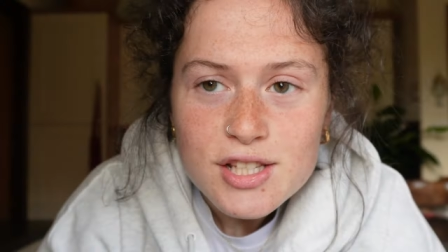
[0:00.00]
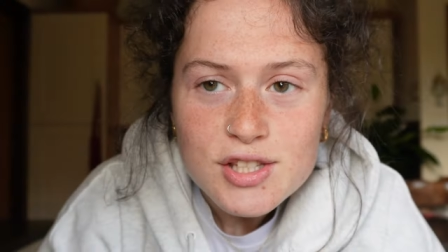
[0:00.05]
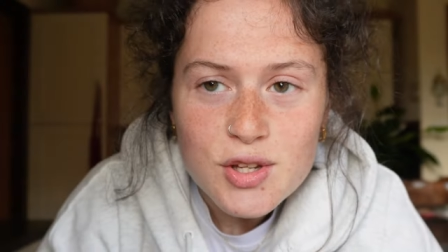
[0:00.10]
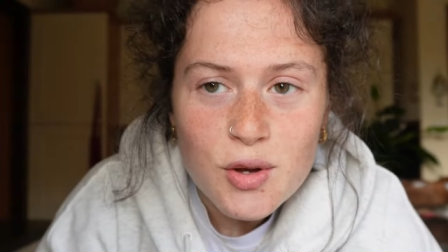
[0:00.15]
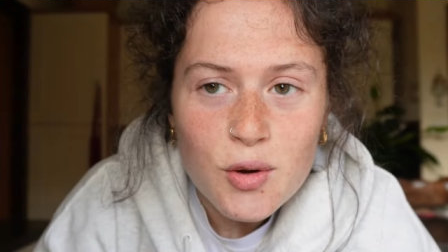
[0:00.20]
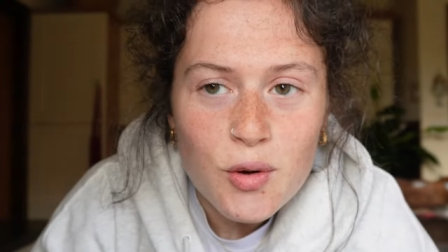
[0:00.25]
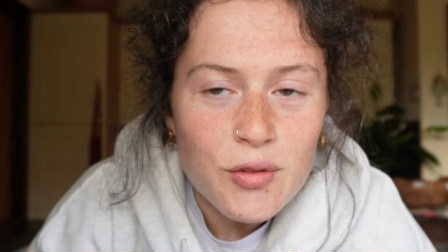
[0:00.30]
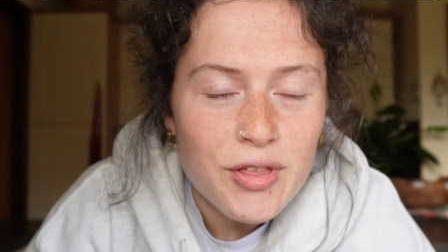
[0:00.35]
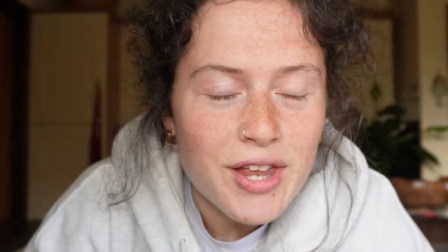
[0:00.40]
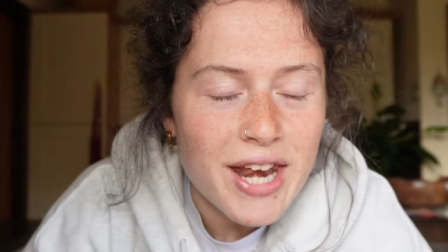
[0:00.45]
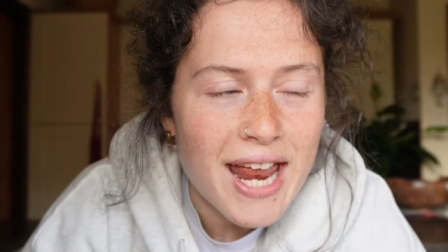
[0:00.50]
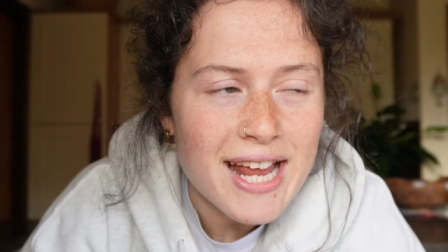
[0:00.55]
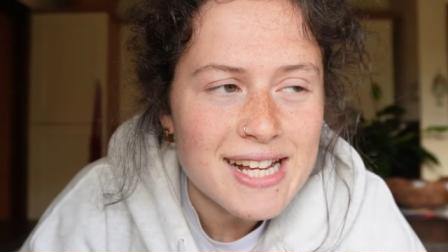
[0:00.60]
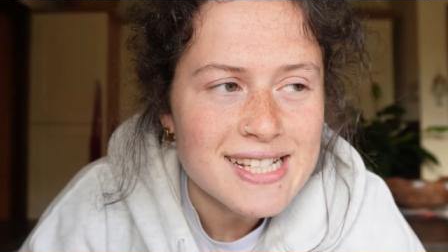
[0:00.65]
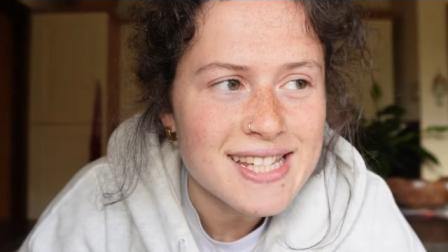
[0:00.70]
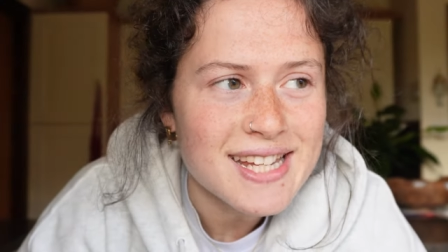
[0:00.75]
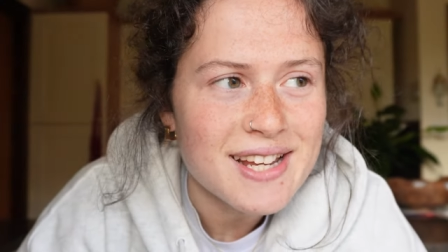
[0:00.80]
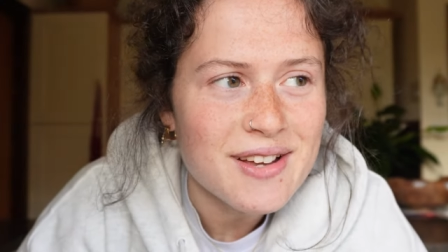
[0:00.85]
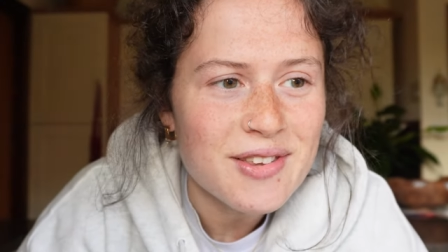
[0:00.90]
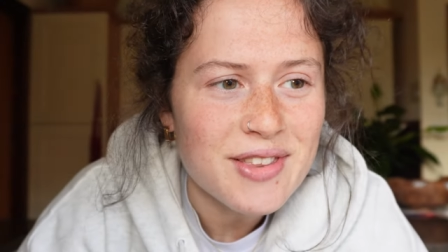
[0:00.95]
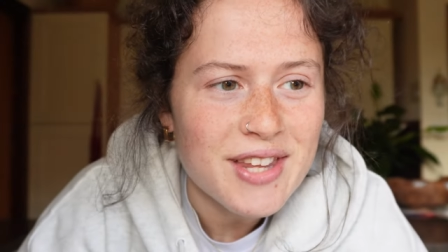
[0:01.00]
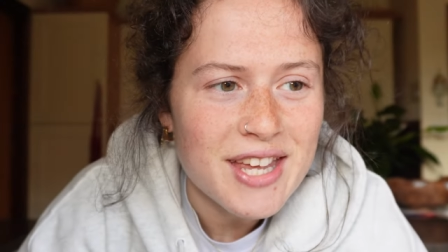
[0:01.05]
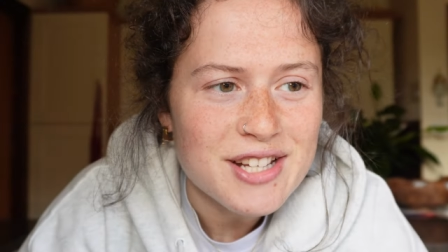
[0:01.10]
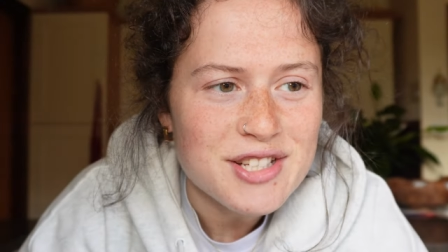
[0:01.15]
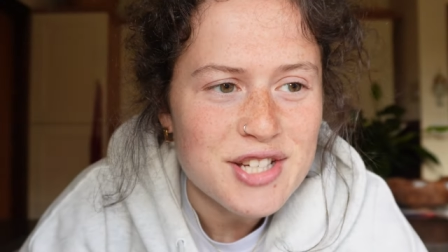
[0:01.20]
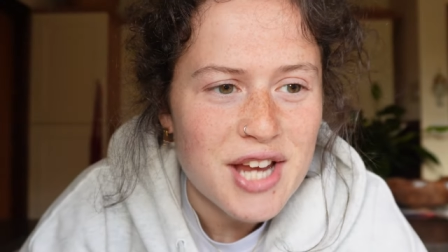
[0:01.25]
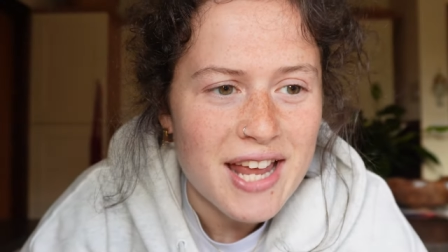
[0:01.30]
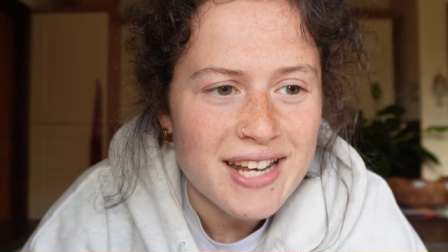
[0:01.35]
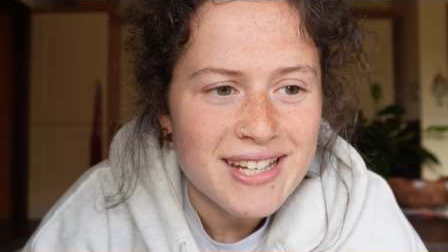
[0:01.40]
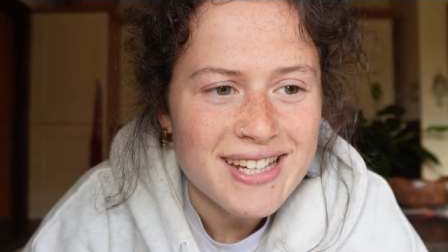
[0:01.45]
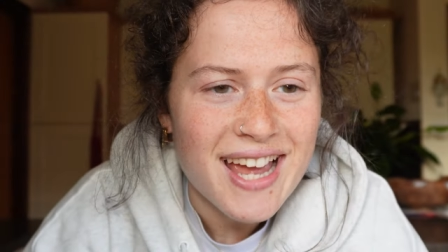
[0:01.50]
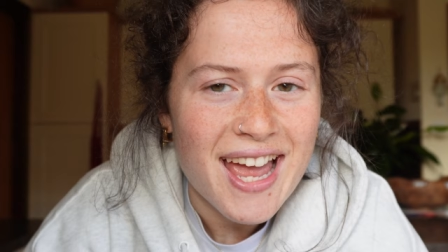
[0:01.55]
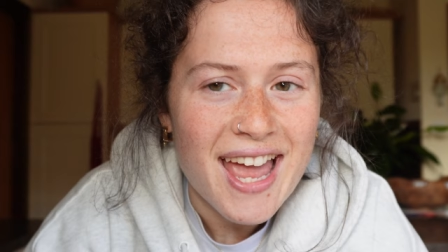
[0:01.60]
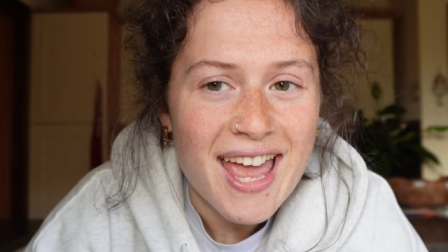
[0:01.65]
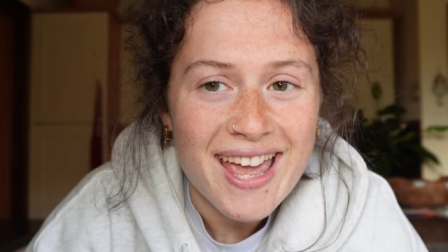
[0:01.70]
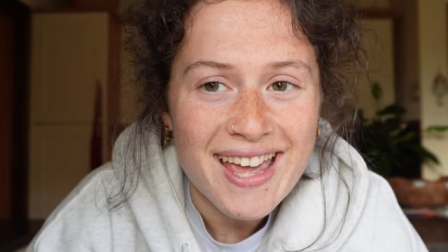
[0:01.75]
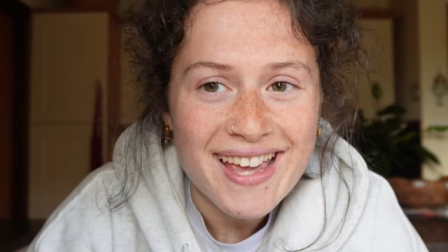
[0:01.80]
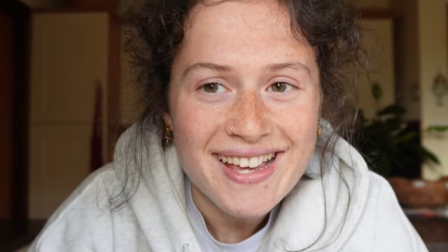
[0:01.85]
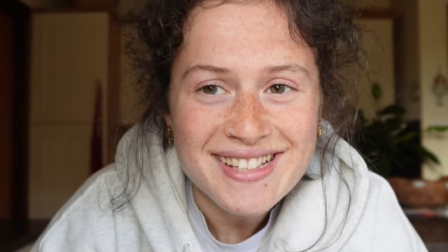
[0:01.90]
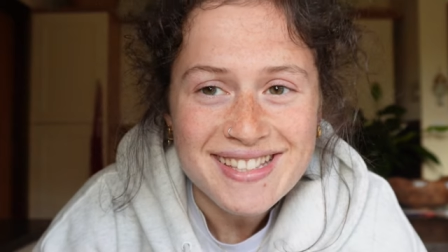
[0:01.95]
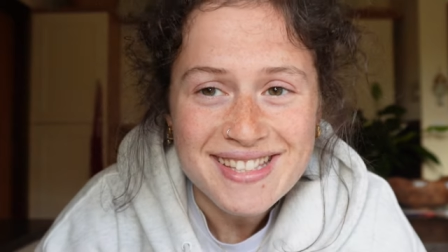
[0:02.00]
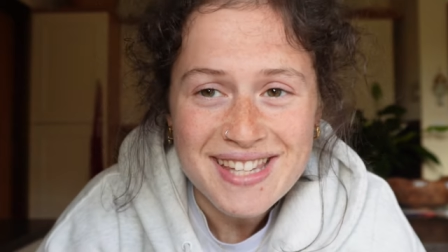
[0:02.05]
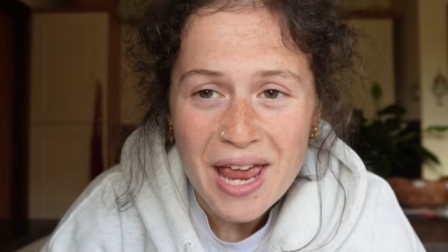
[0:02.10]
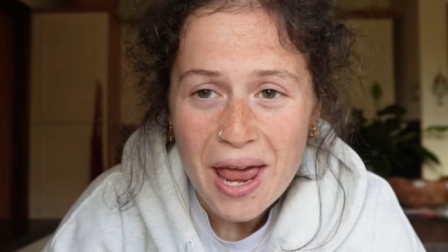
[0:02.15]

So the next thing on the agenda is